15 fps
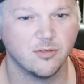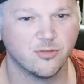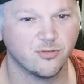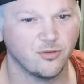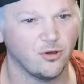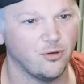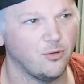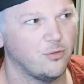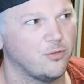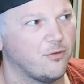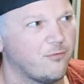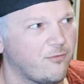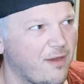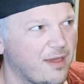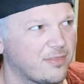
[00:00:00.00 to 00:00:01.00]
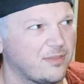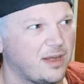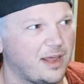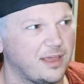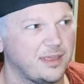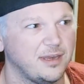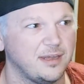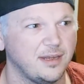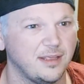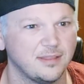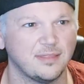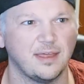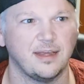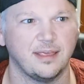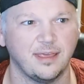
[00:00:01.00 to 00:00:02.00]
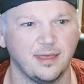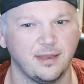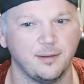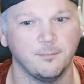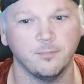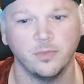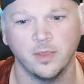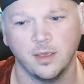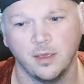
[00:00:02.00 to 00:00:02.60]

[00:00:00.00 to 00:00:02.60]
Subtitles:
So the fact that I can get that again